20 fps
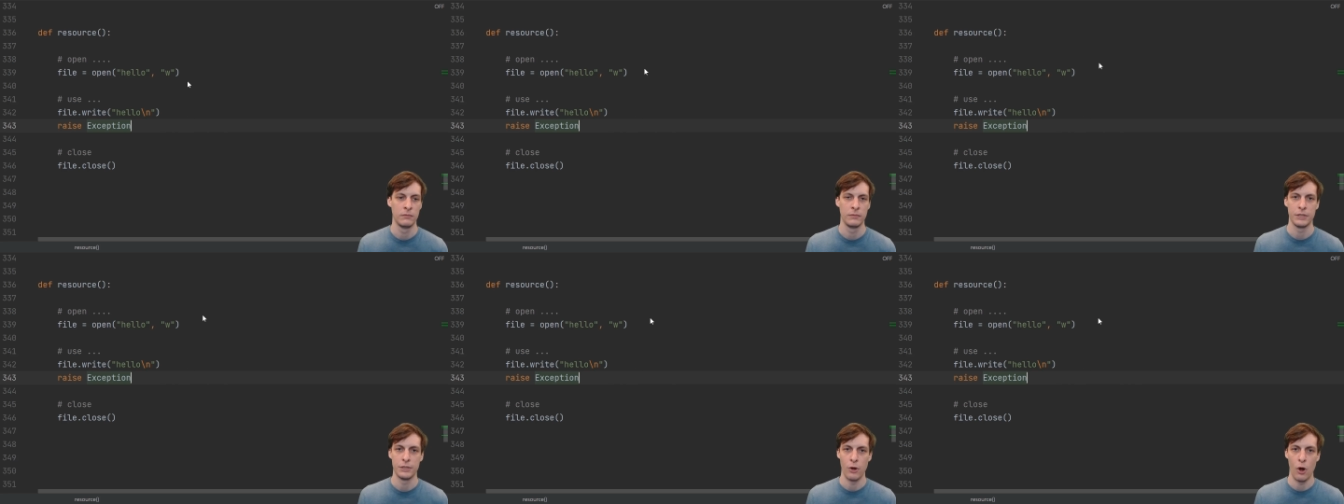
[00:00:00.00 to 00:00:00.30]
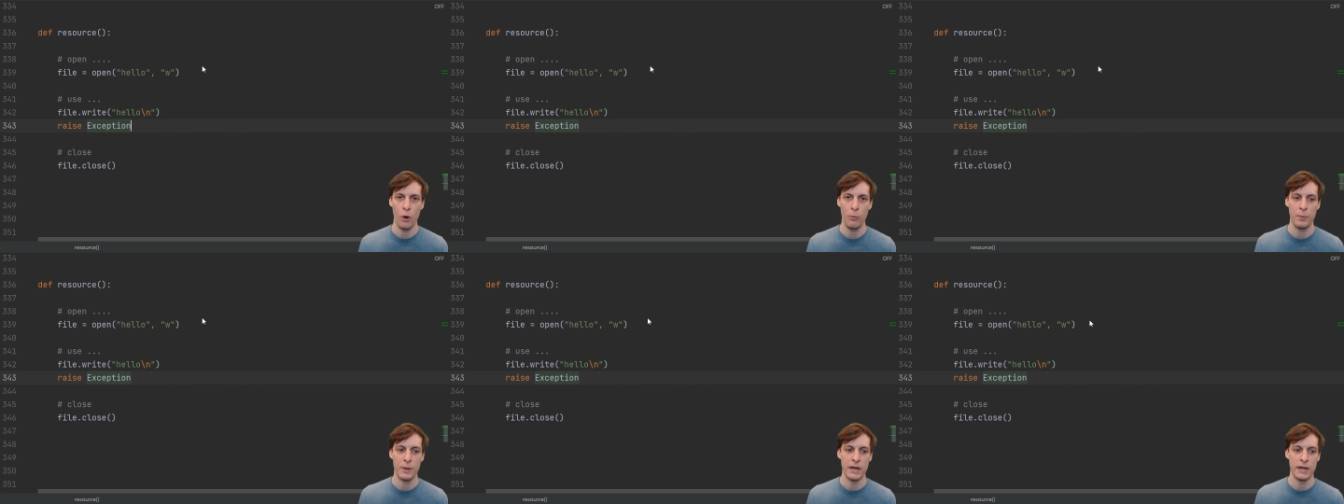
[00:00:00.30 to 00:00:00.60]
You
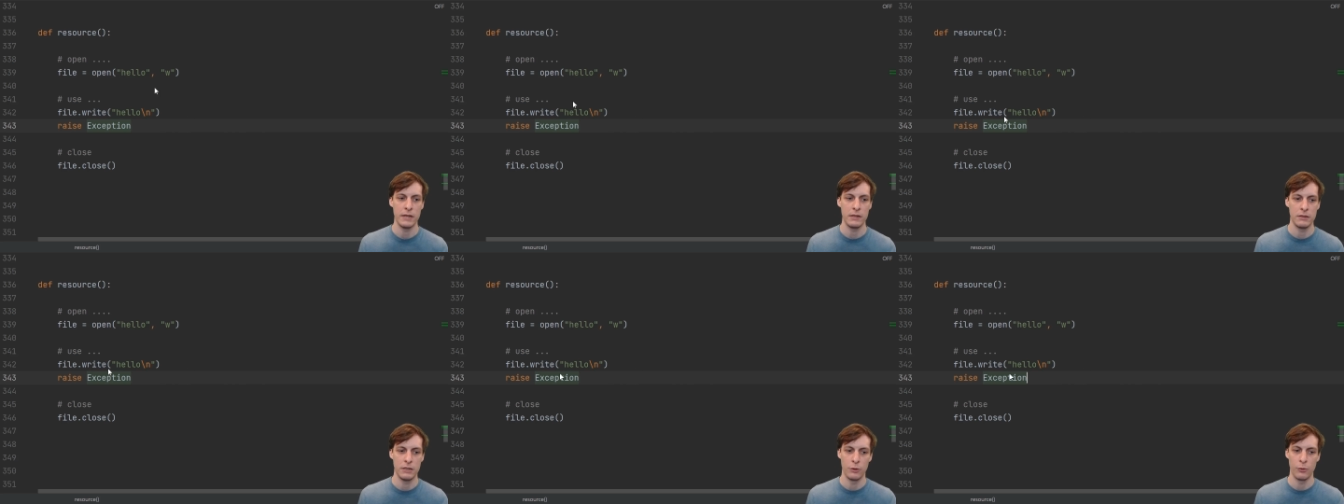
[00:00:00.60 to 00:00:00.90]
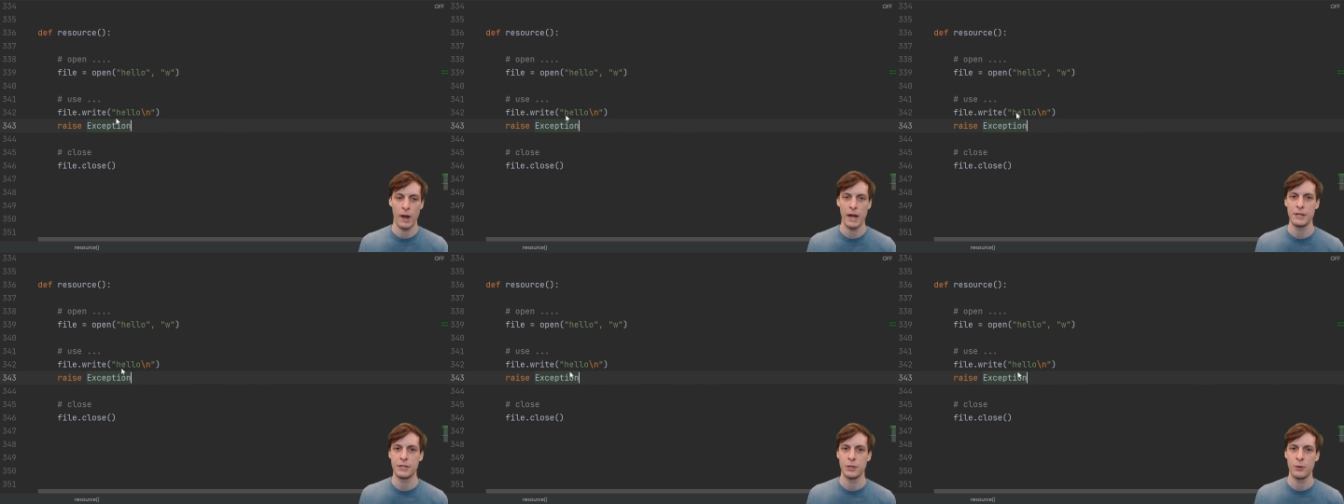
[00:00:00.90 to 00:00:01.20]
open it, you
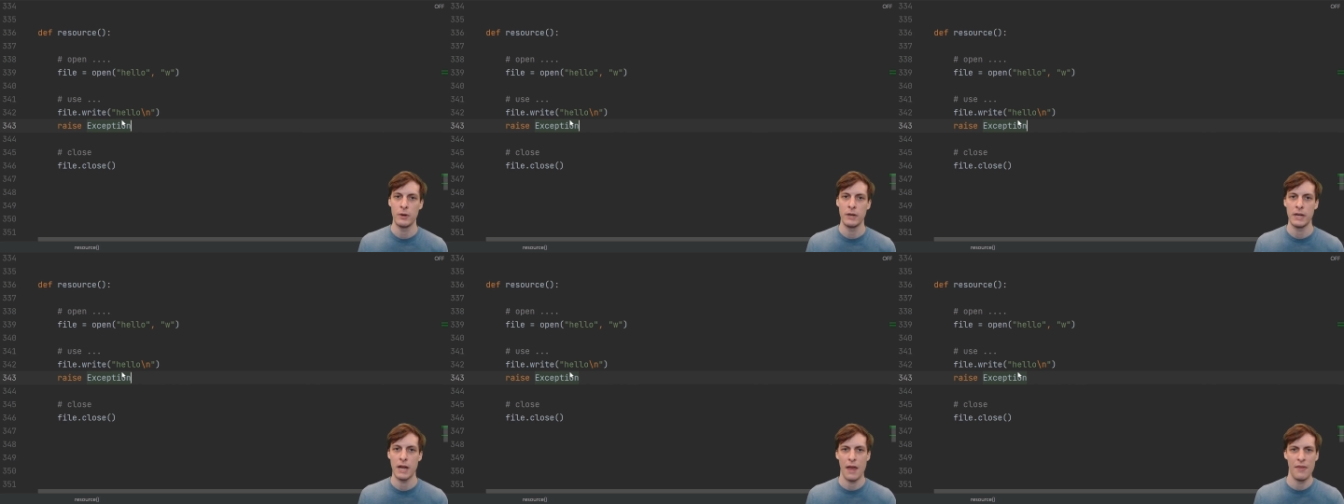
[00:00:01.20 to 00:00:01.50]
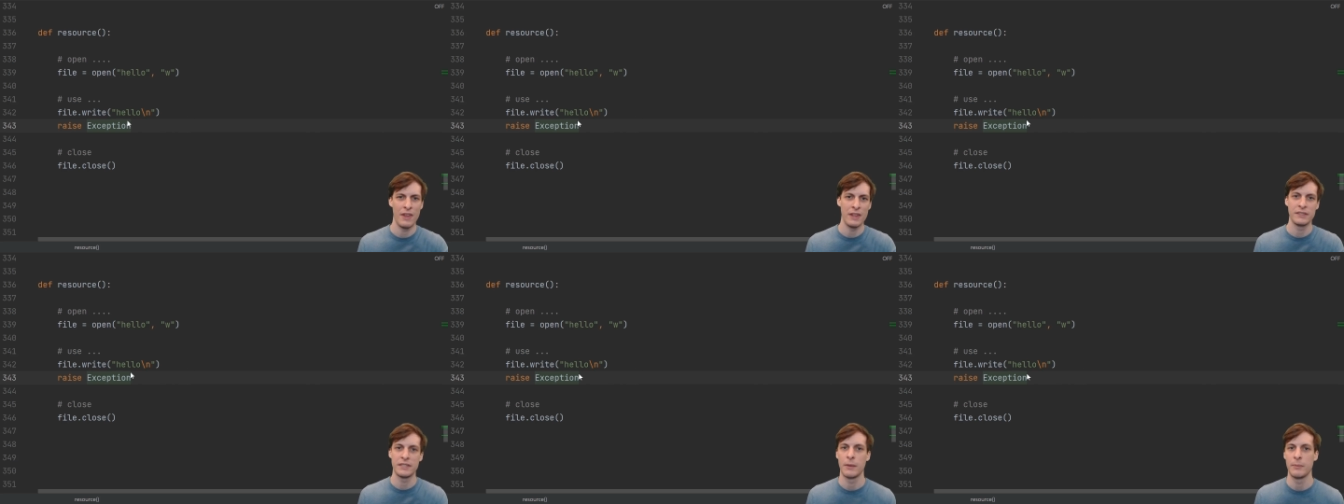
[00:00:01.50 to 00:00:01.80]
write to it, and
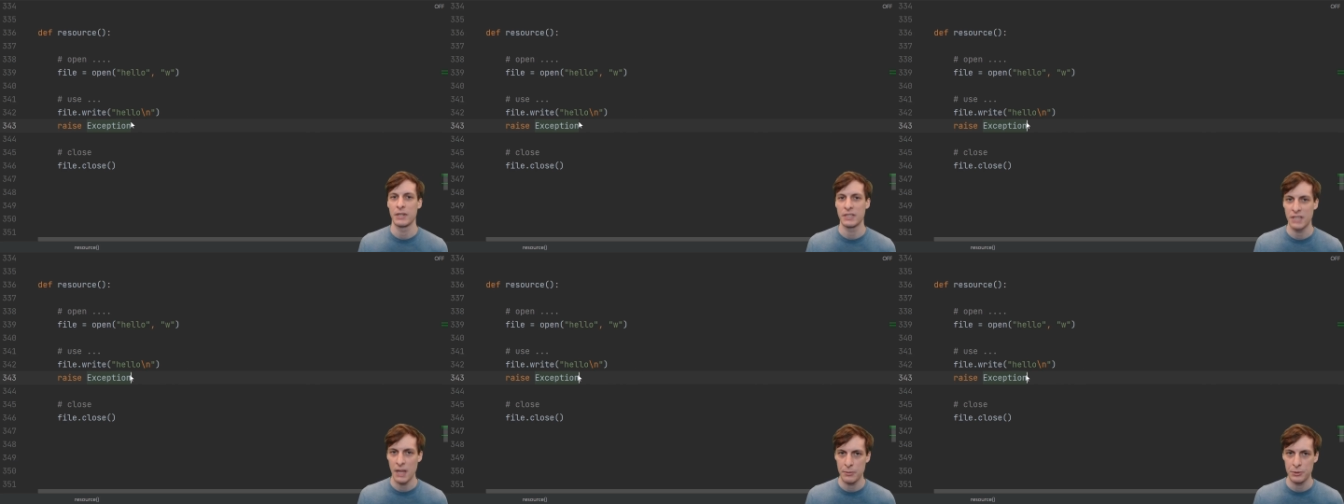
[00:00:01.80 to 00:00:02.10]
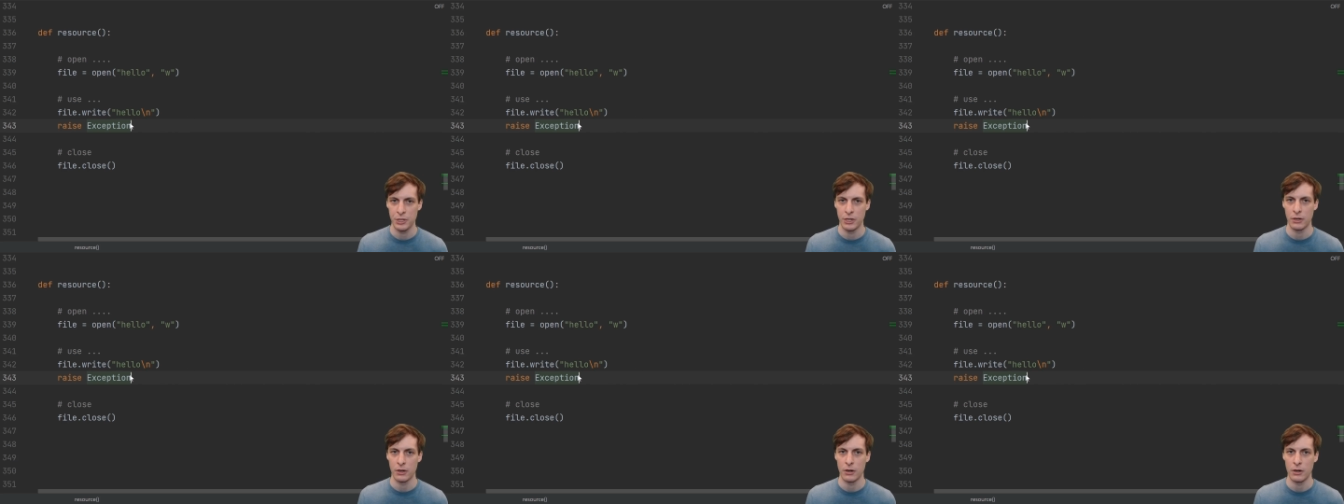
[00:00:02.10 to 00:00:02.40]
then some
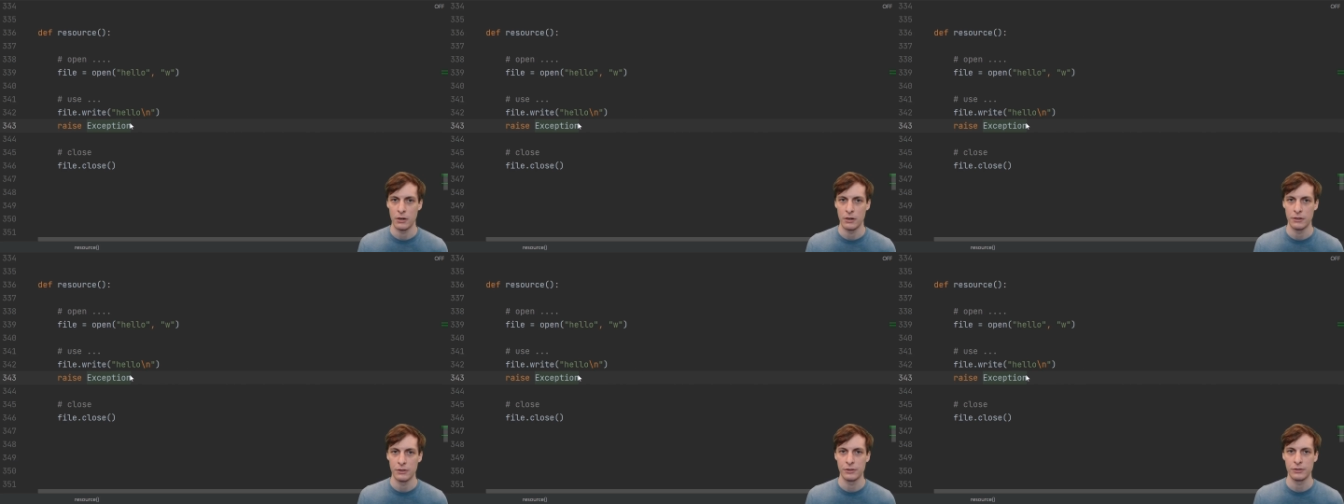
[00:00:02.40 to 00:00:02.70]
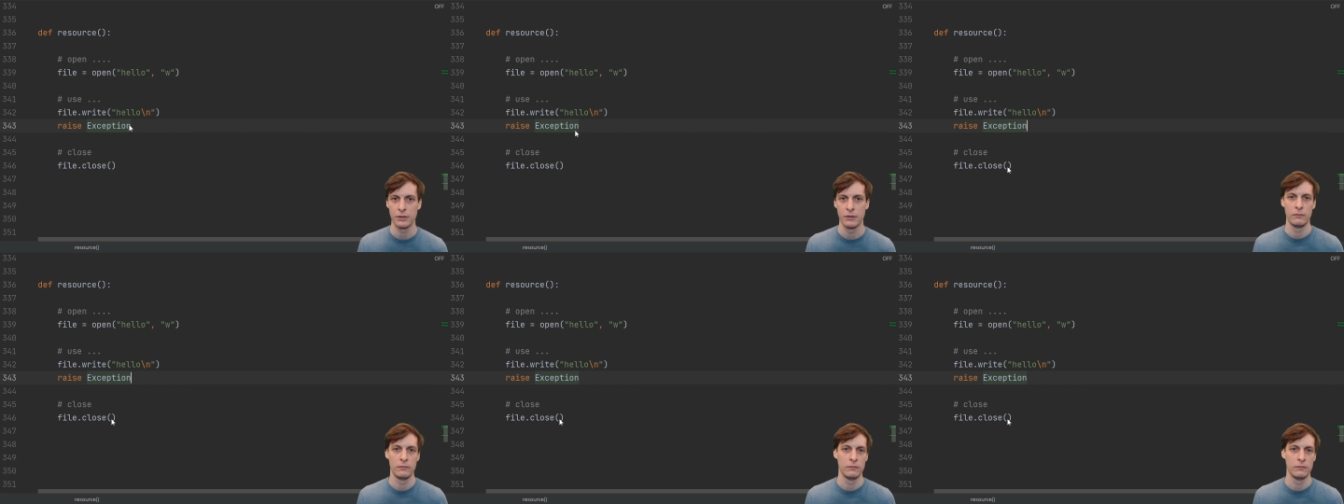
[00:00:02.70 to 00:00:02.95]
exception occurs.